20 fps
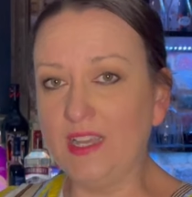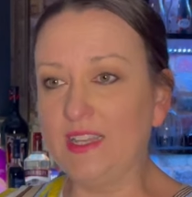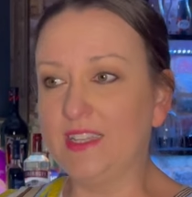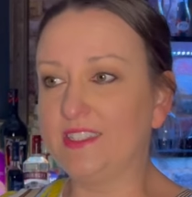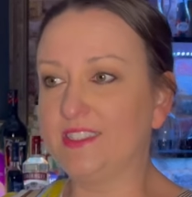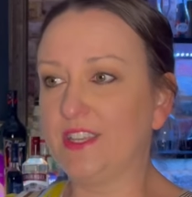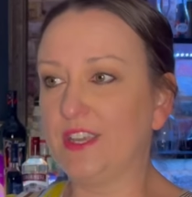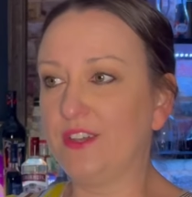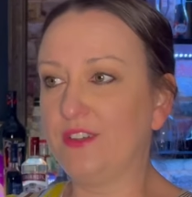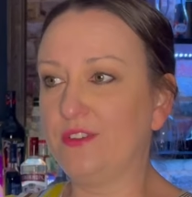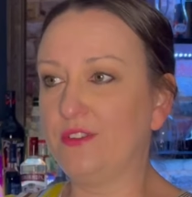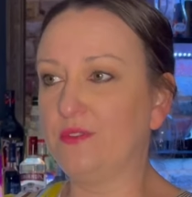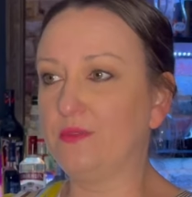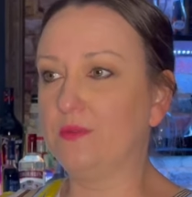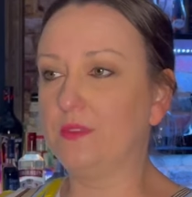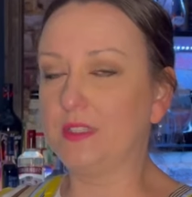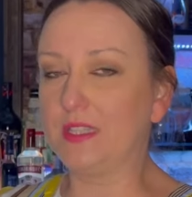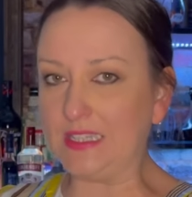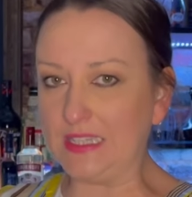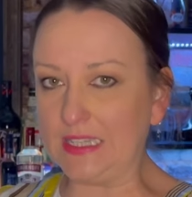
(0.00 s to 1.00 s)
So
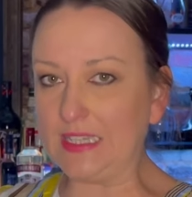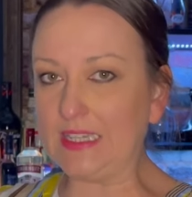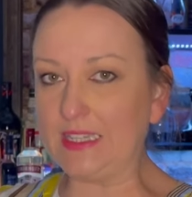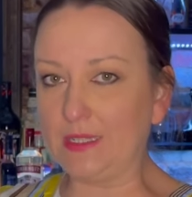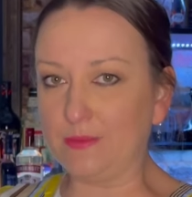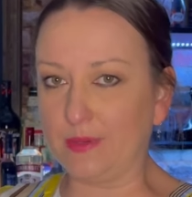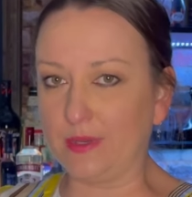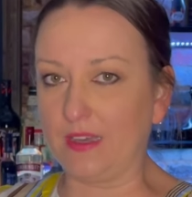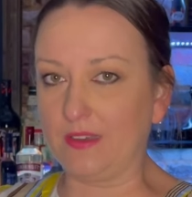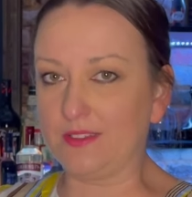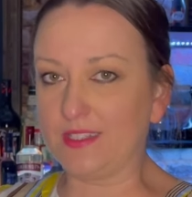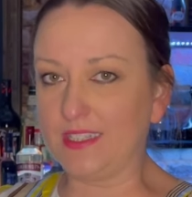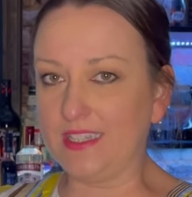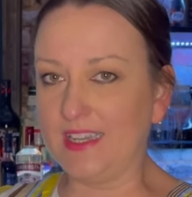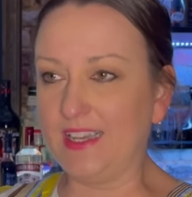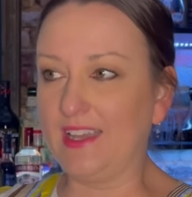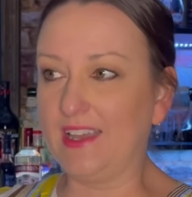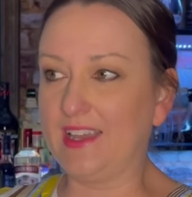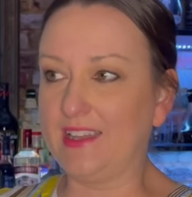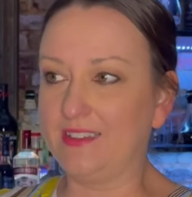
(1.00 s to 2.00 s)
thinking about
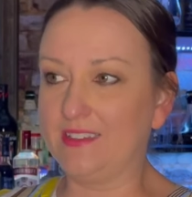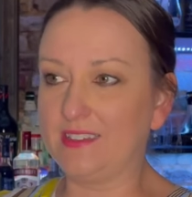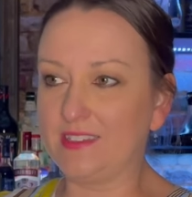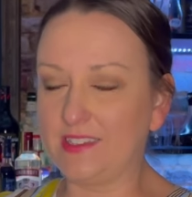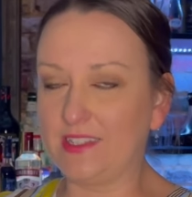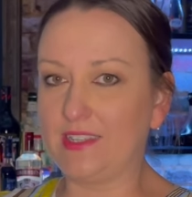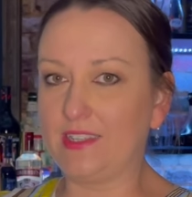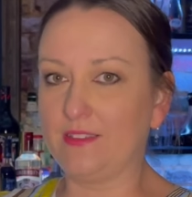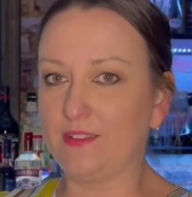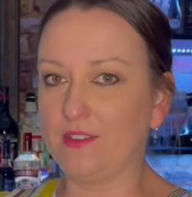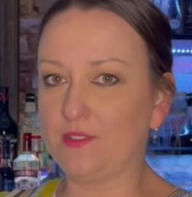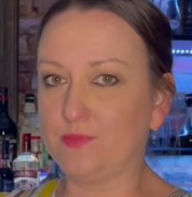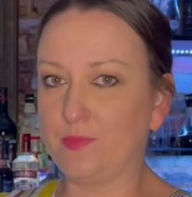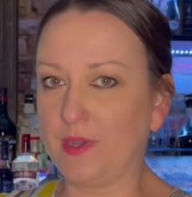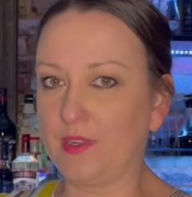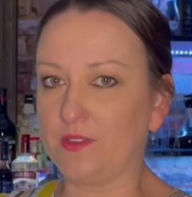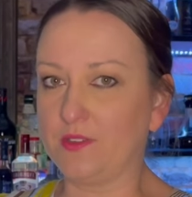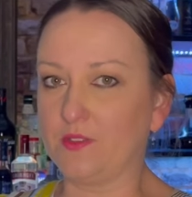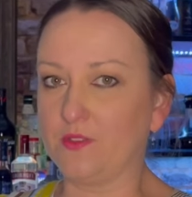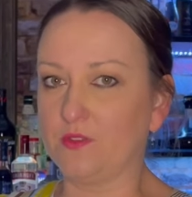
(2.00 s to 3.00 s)
it and seeing those
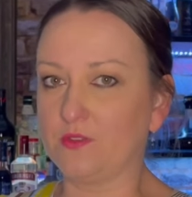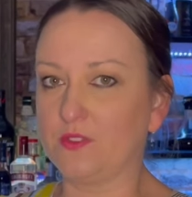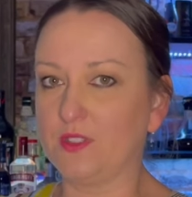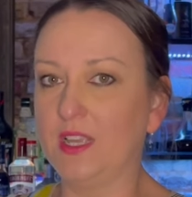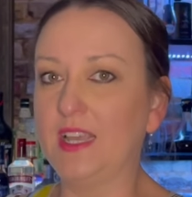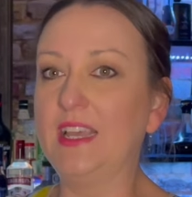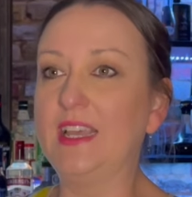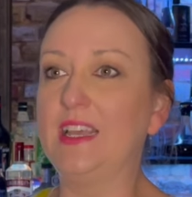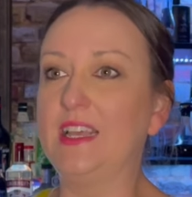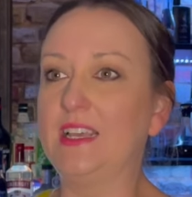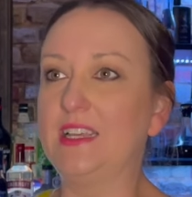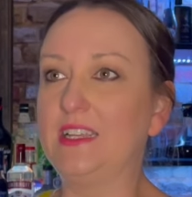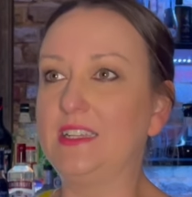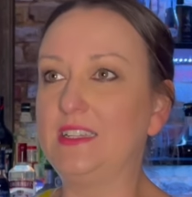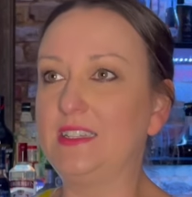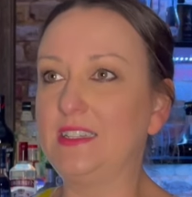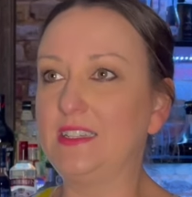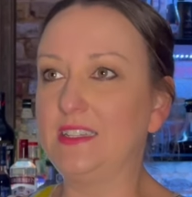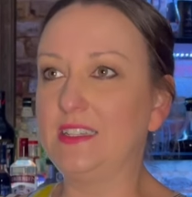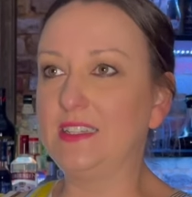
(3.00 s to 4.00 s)
bundles
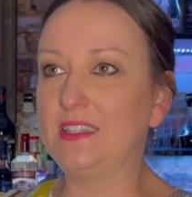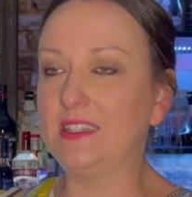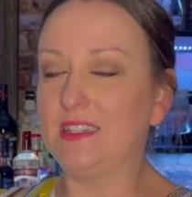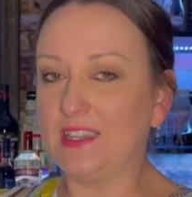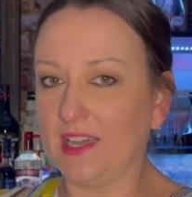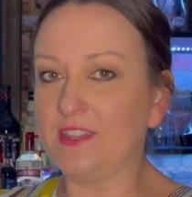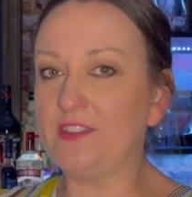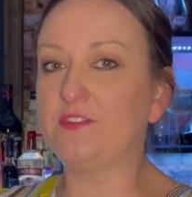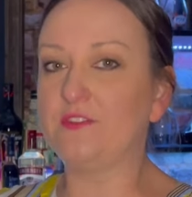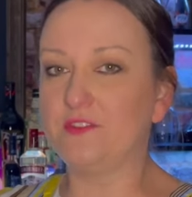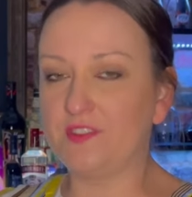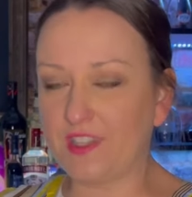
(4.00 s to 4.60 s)
kind of